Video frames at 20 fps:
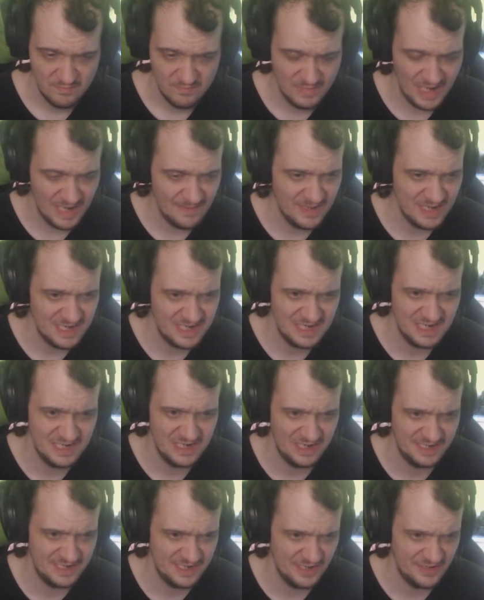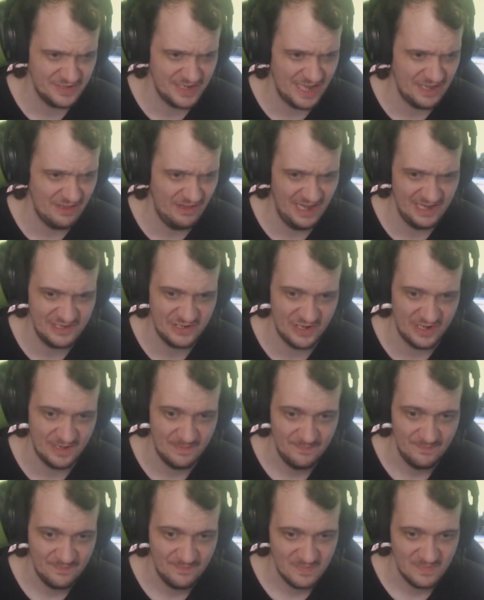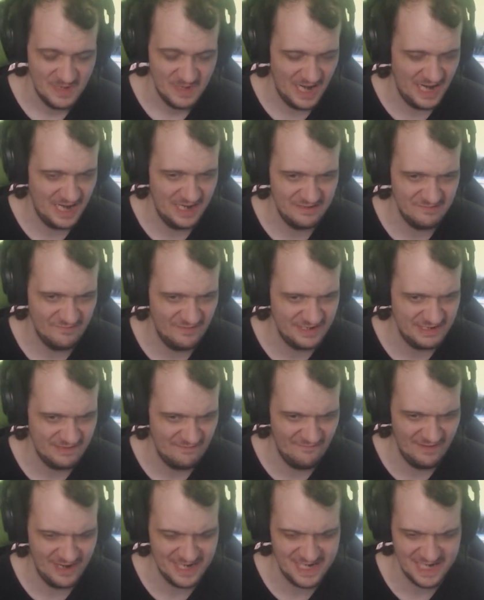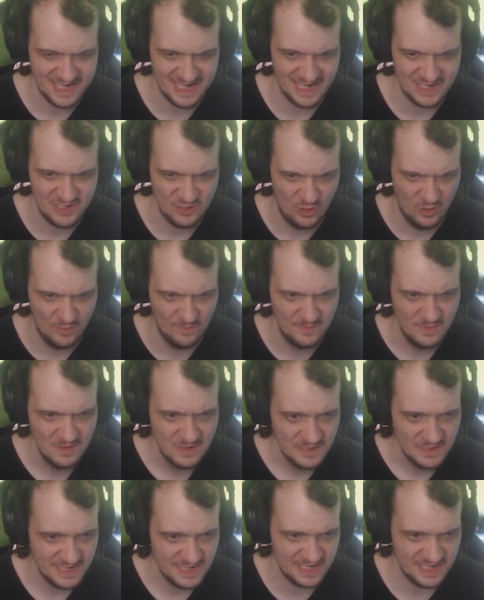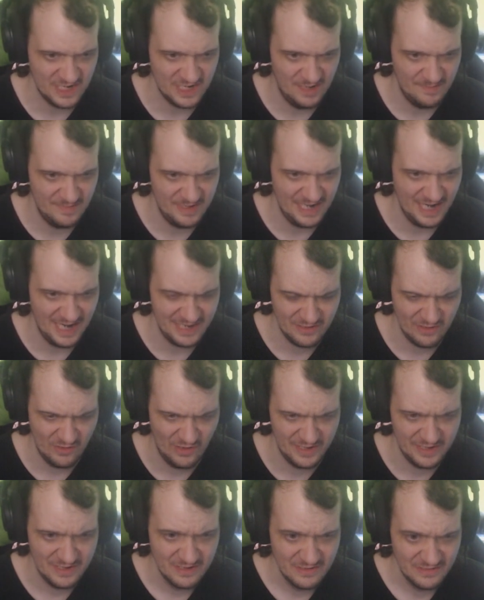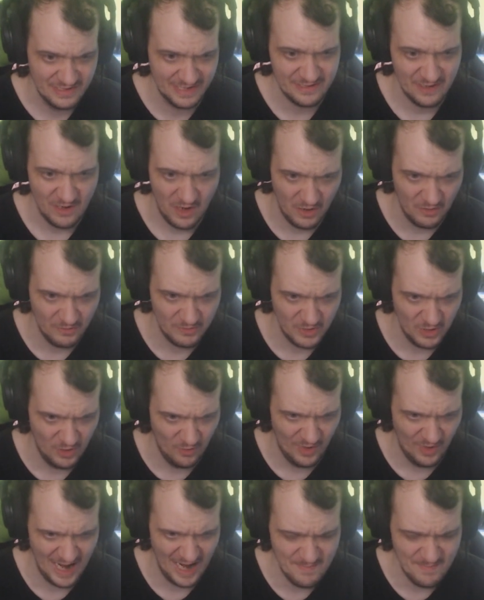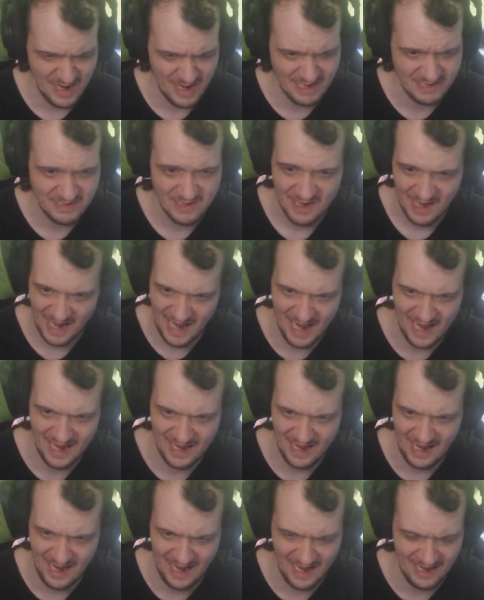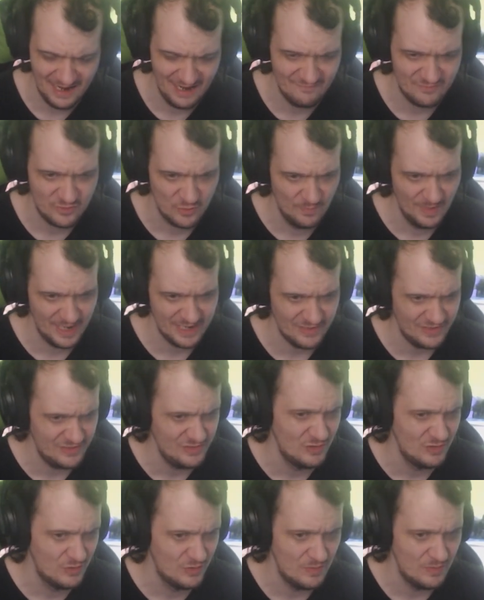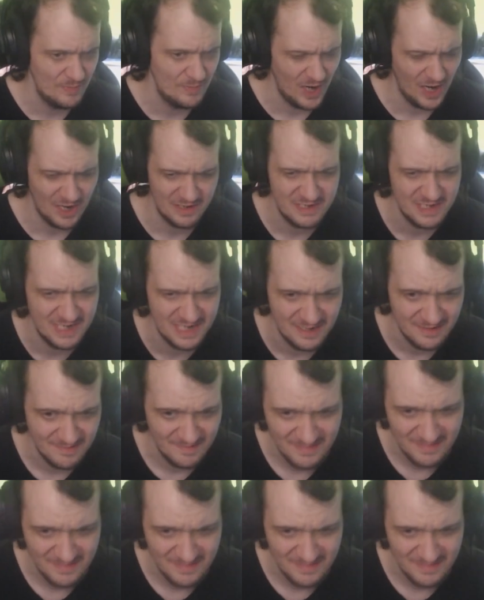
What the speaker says: Maybe she just didn't get the letter, and when she gets home, she's gonna be annoyed that, oh no, I missed! I have to make a new party!